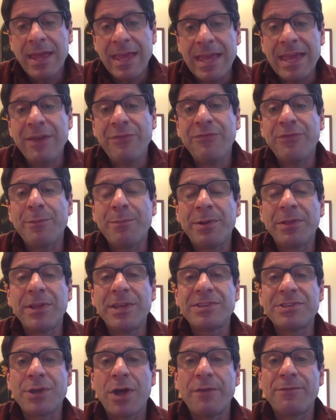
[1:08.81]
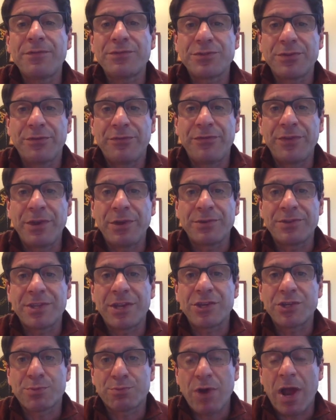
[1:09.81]
If a police officer feels
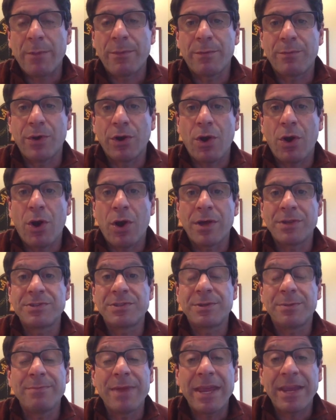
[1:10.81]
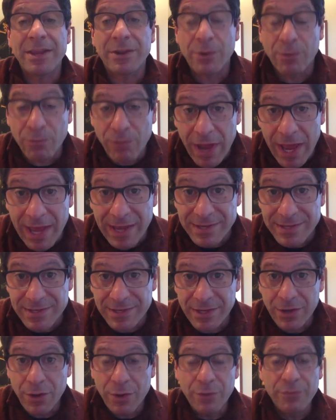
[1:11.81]
there's probable cause to make an
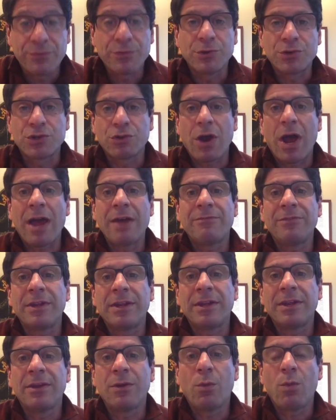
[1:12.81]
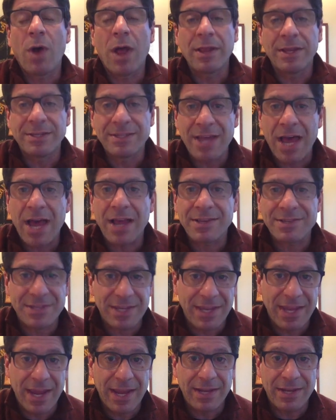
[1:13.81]
arrest for driving while
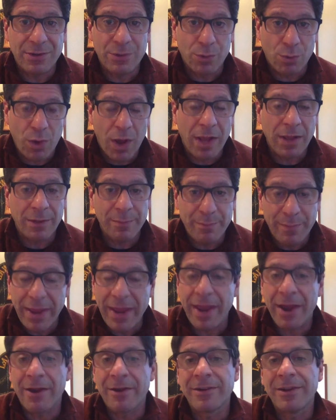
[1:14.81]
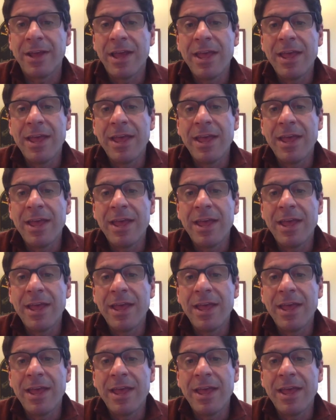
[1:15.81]
intoxicated or while impaired,